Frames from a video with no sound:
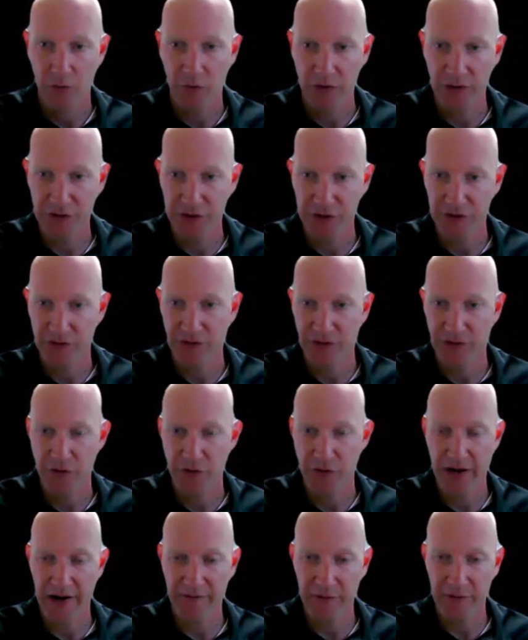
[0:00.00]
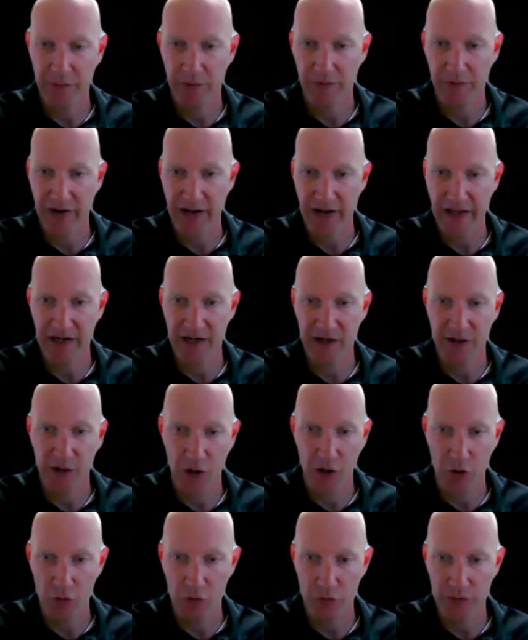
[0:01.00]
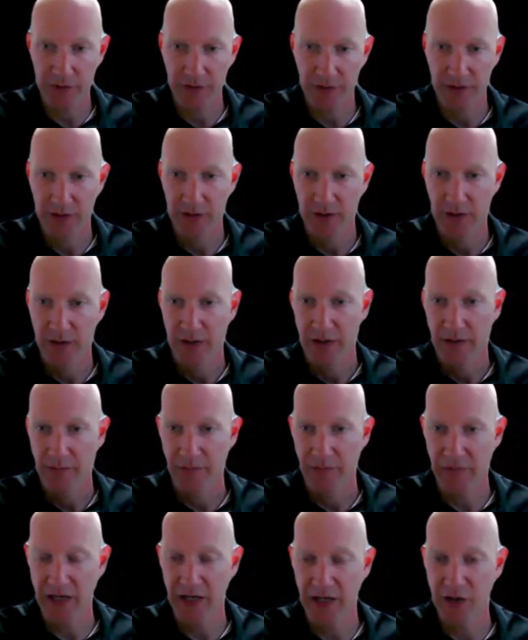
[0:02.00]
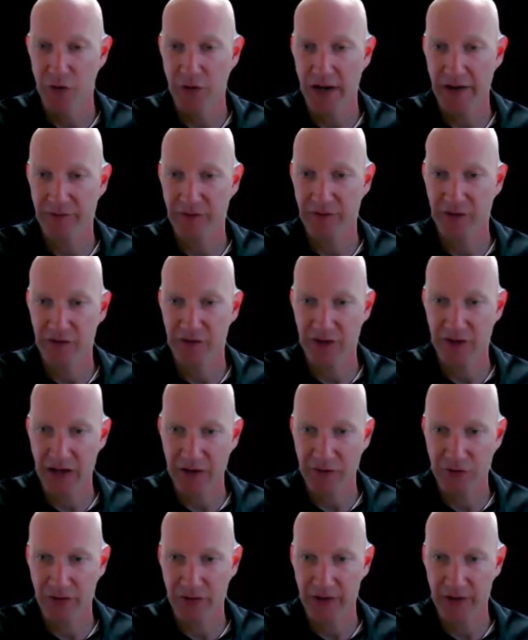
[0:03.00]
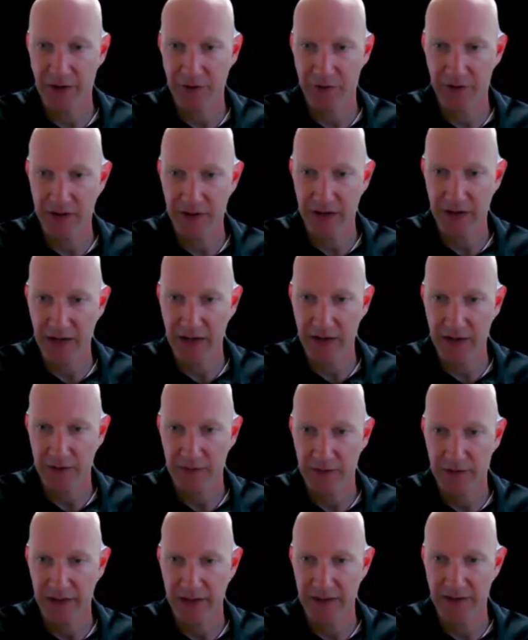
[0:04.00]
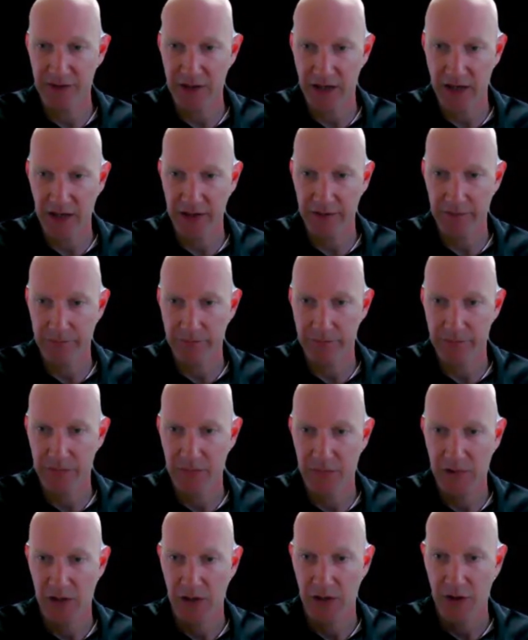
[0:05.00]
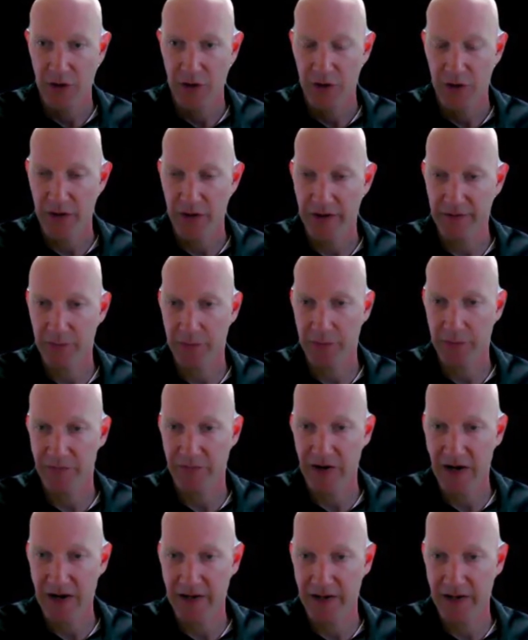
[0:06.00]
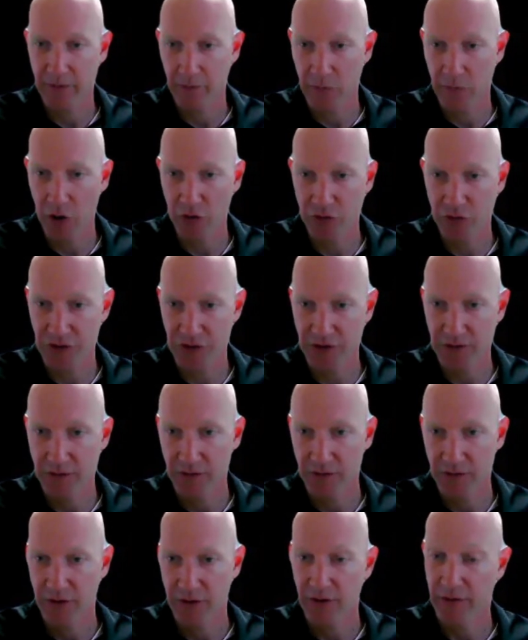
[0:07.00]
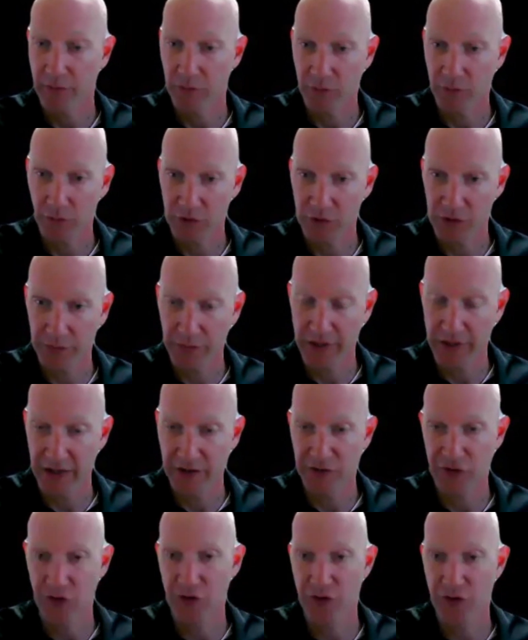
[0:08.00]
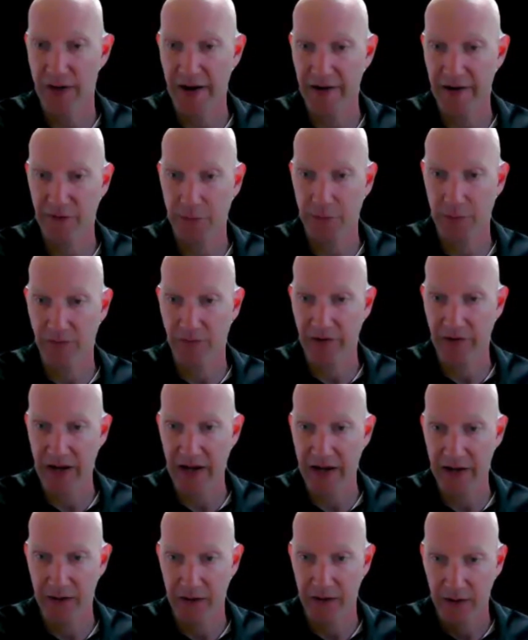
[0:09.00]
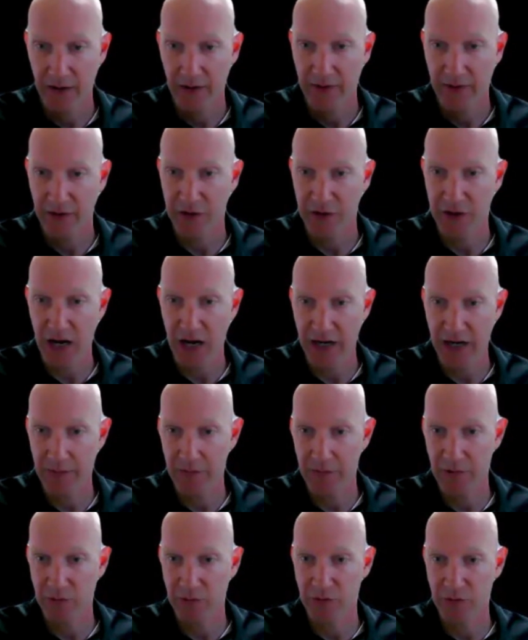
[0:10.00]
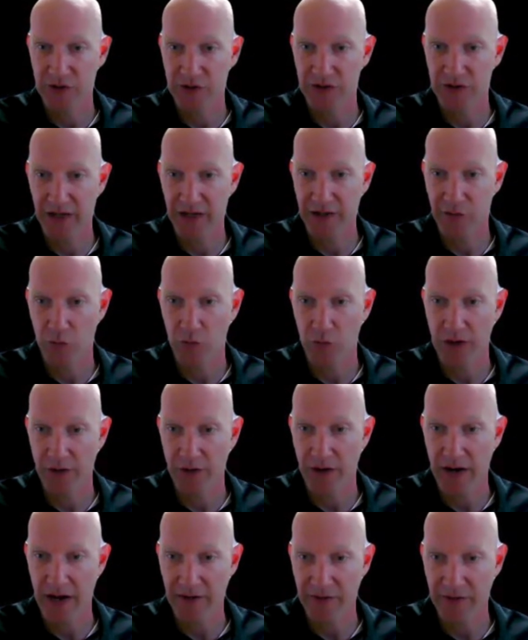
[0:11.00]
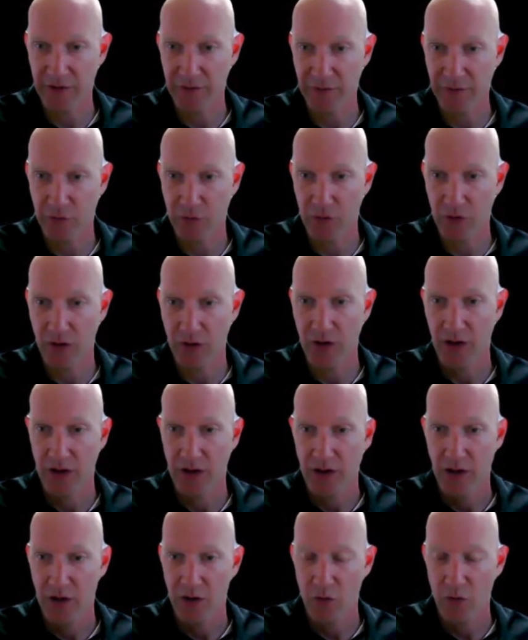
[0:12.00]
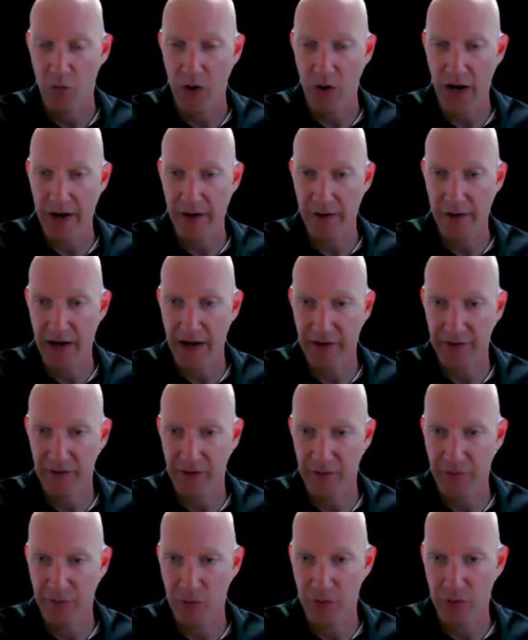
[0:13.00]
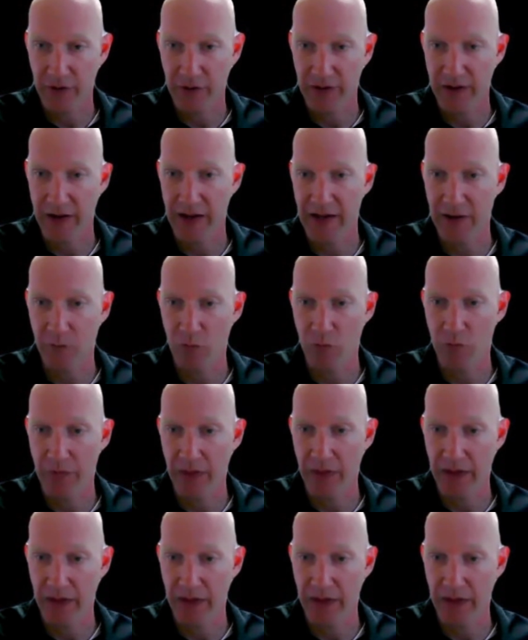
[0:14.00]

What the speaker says: which is you have to provide a note, meaning you have to schedule the hearing date and time. You have to provide the motion, which means you have to provide the document which states what you're asking for, why you're asking for it, and